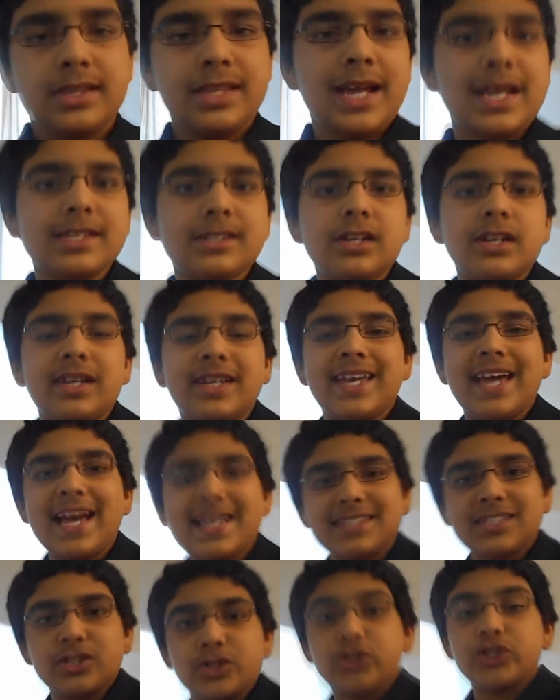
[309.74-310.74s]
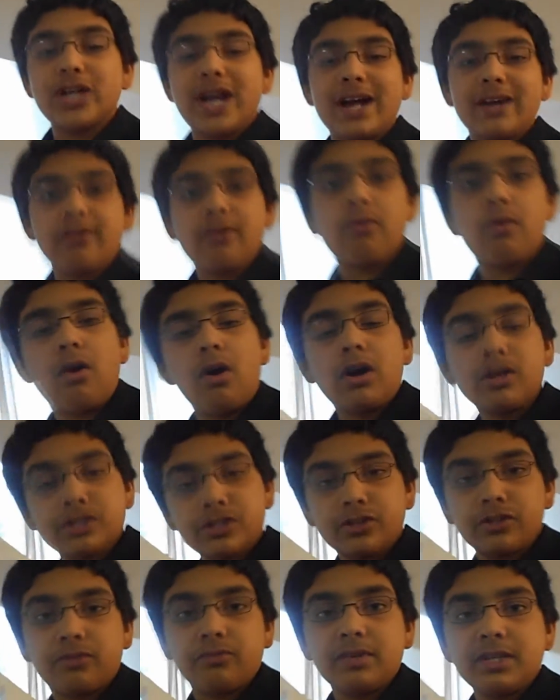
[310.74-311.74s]
that's going to cast a shadow
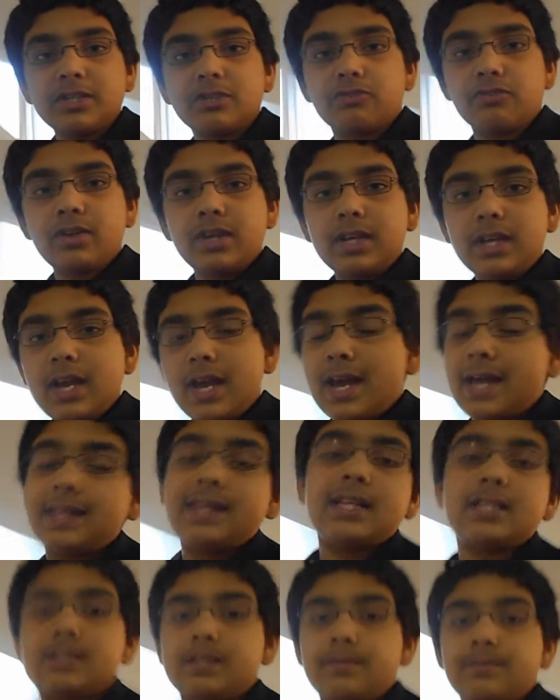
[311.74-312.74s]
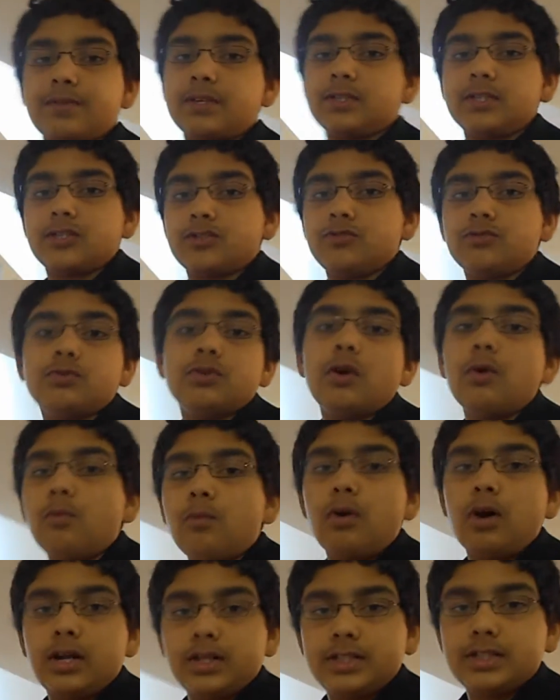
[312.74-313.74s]
onto the green screen, and that's something that you don't
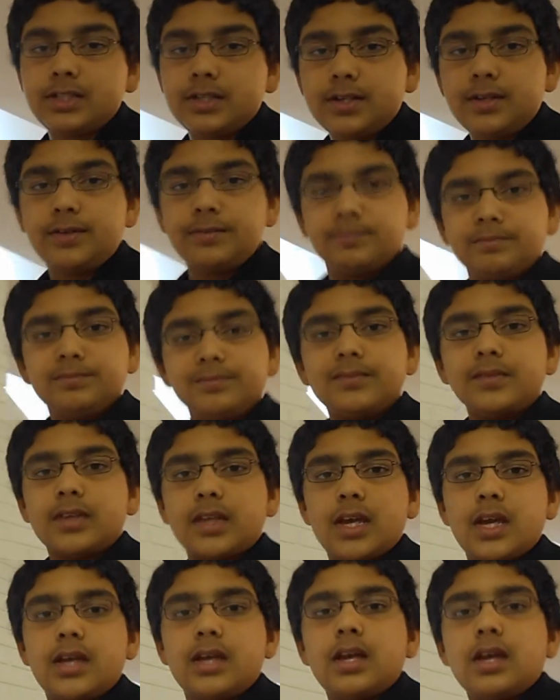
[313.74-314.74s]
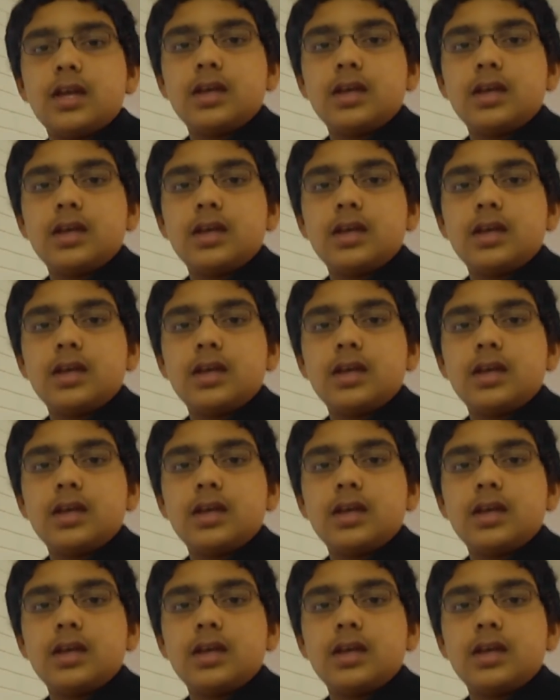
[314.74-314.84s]
want. Okay,